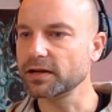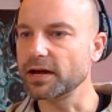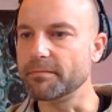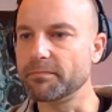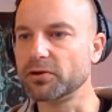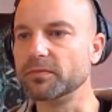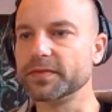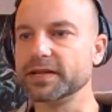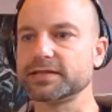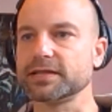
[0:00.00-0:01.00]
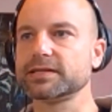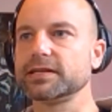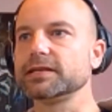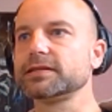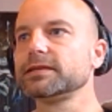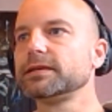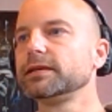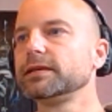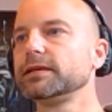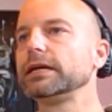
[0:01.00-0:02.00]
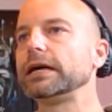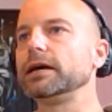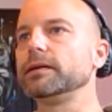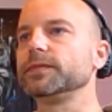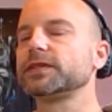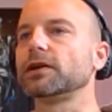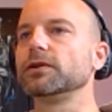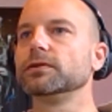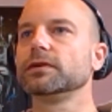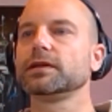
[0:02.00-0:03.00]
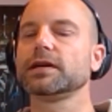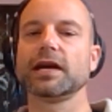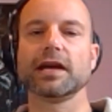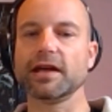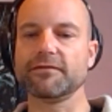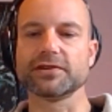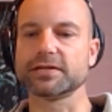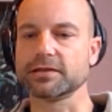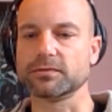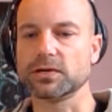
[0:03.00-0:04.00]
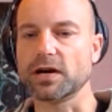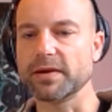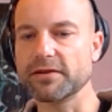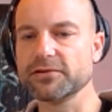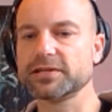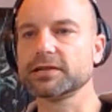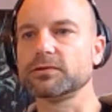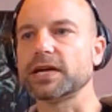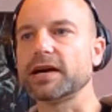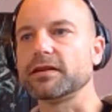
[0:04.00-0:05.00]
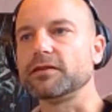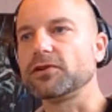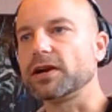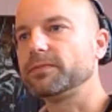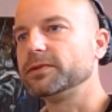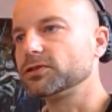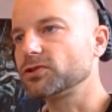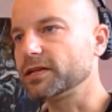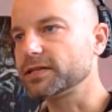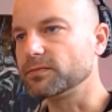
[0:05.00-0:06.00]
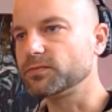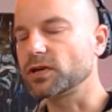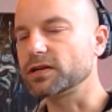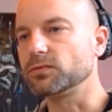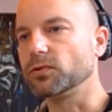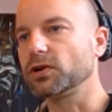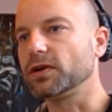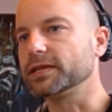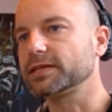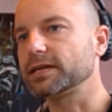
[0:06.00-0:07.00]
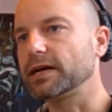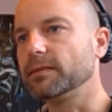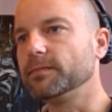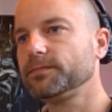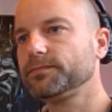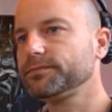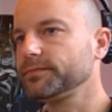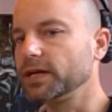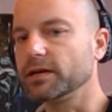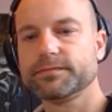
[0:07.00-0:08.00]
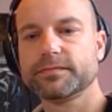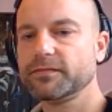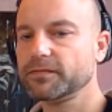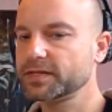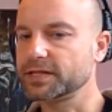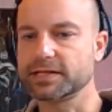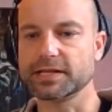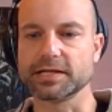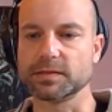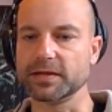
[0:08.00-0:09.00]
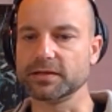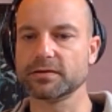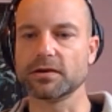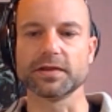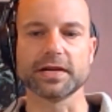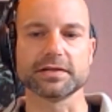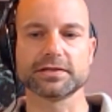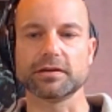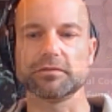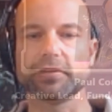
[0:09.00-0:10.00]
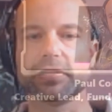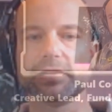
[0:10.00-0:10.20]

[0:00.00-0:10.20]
and boom, there's success. So every single time, every single day that I've got up and tried to work on this, yeah, success has been on the other side of failure.